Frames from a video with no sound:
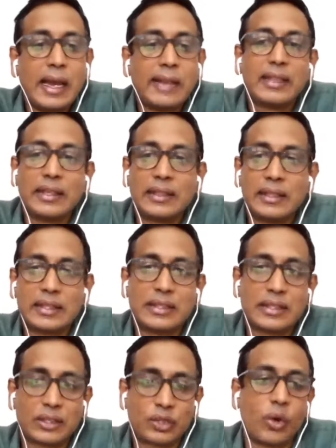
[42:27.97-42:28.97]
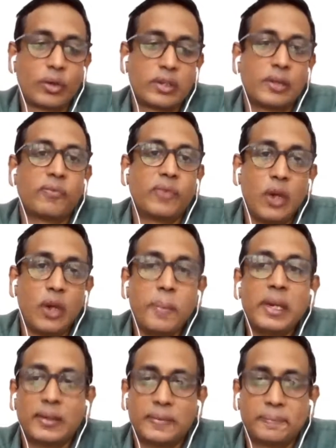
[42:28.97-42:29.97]
I think this is a short-term
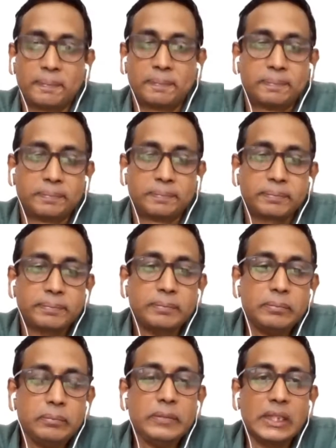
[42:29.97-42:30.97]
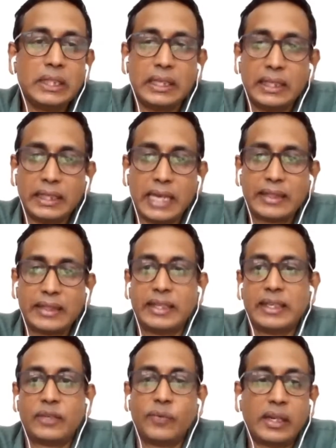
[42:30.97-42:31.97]
phenomenon. And I
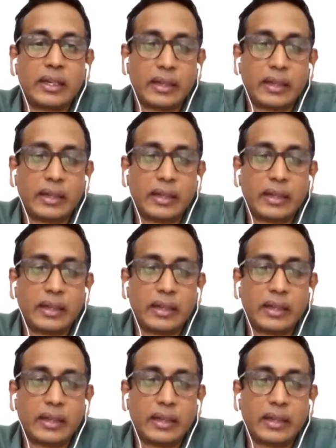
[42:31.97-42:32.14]
think it will